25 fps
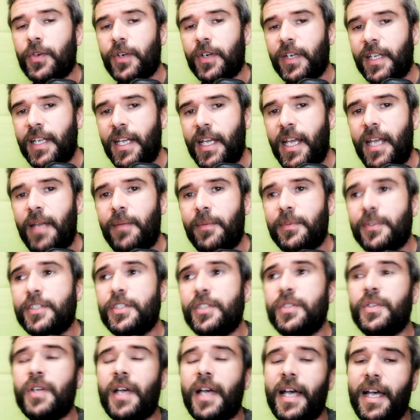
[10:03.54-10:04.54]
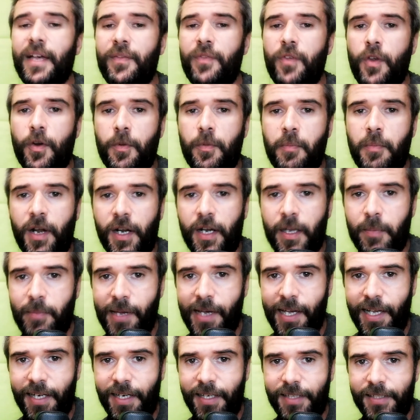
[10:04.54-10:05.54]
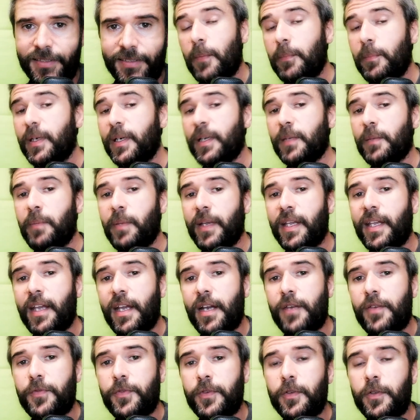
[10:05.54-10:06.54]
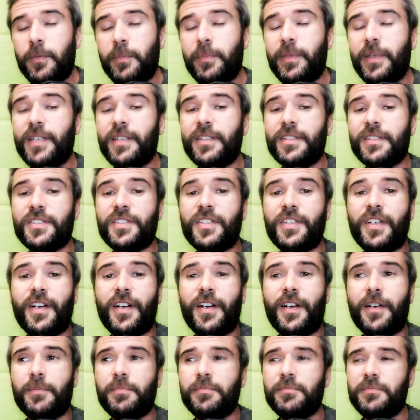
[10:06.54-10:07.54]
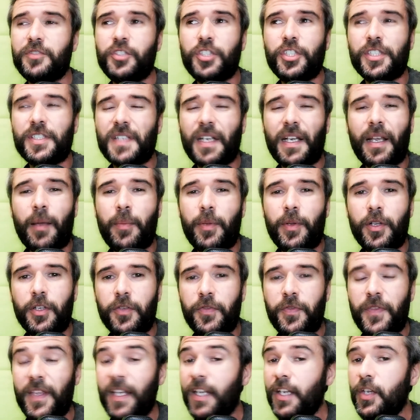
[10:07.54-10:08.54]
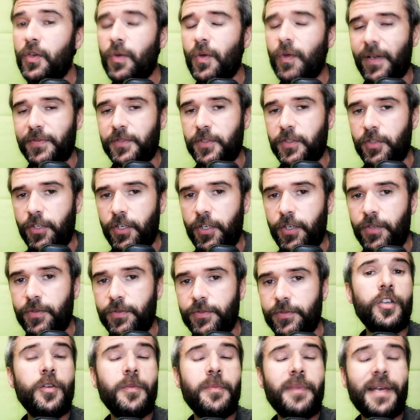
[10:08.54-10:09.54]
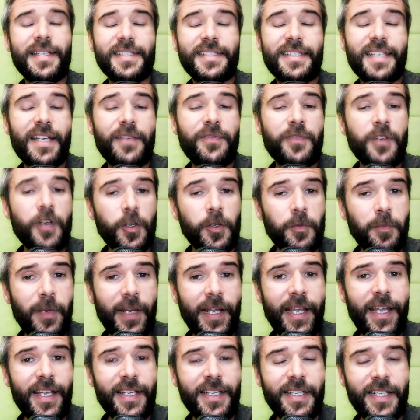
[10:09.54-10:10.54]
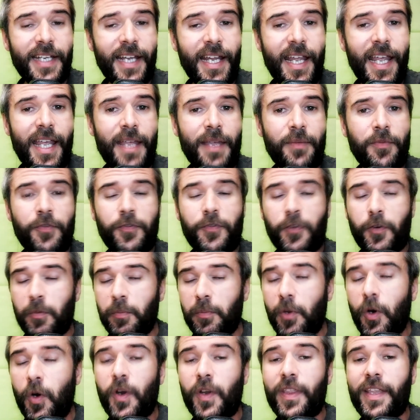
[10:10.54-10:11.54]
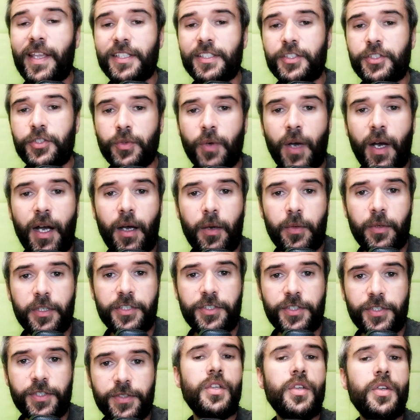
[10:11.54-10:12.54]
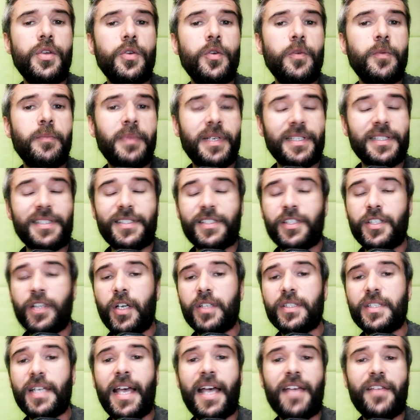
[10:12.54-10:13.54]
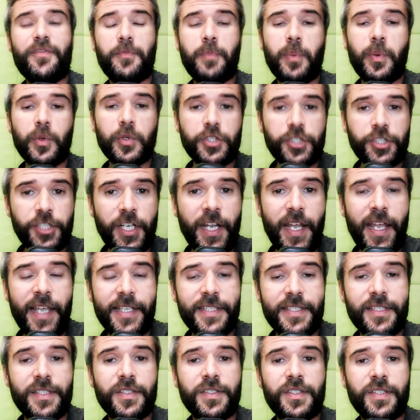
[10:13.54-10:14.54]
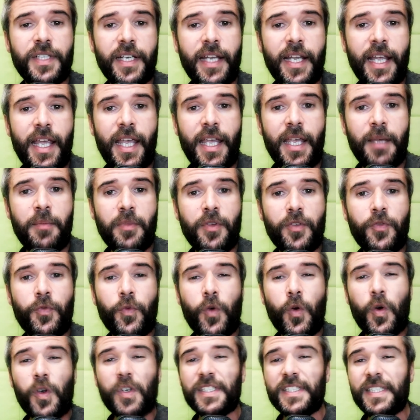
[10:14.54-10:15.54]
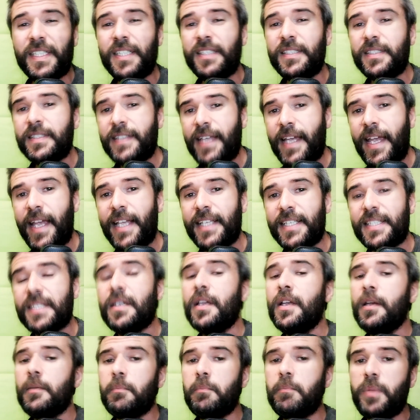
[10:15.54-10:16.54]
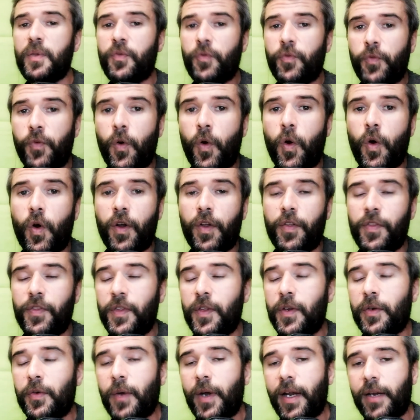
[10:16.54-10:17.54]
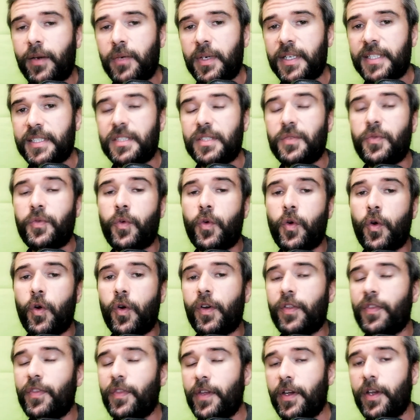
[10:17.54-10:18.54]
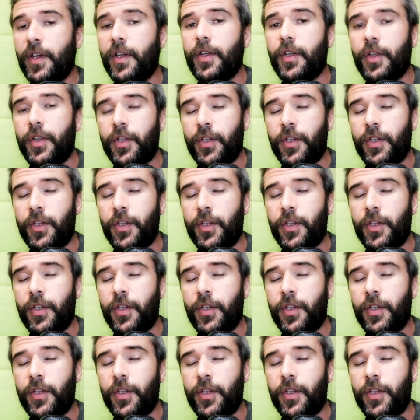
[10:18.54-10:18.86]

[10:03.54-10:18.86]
your game to have your money back. But be careful, because there are just a couple of things you have to know. You must have not played the game for more than 2 hours, you must not have purchased the game 14 days before the request for the